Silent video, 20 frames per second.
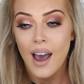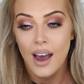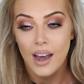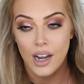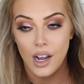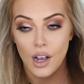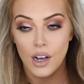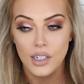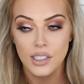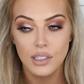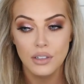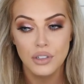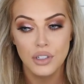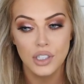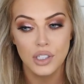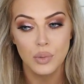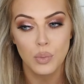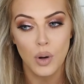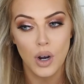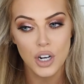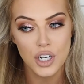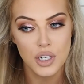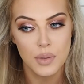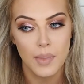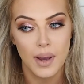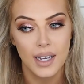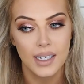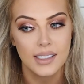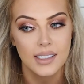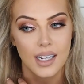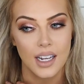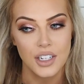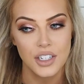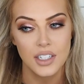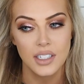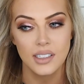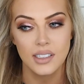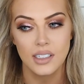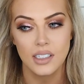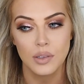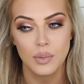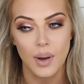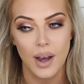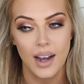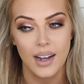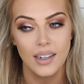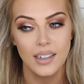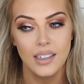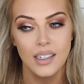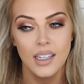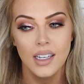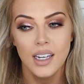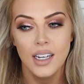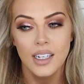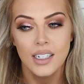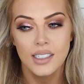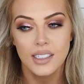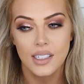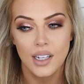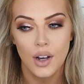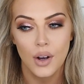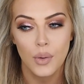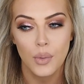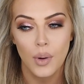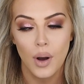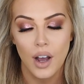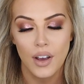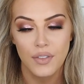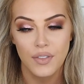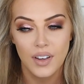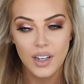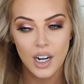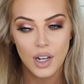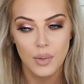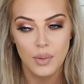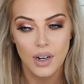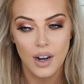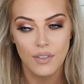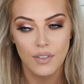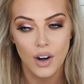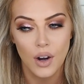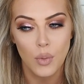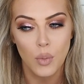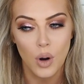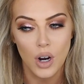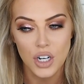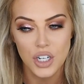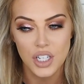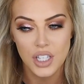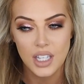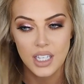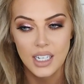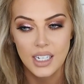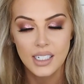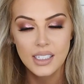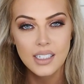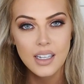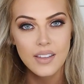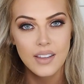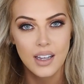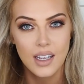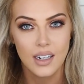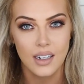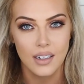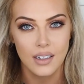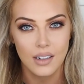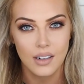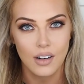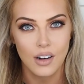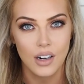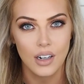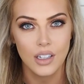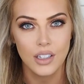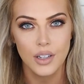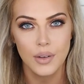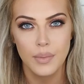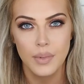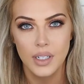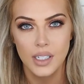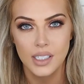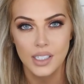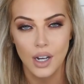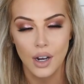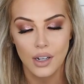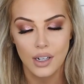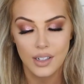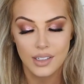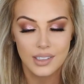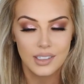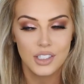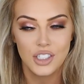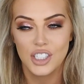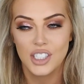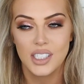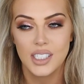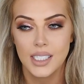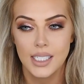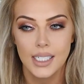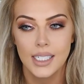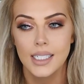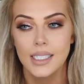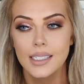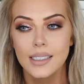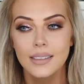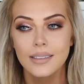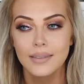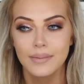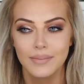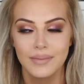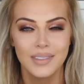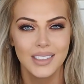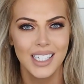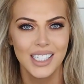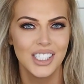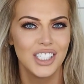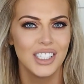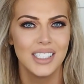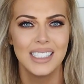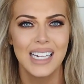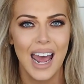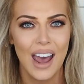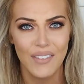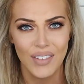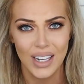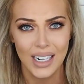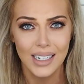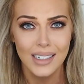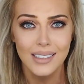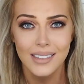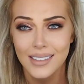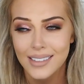And I also just washed my extensions as well, so I feel like whenever I wash these and then curl them, it's just heaven.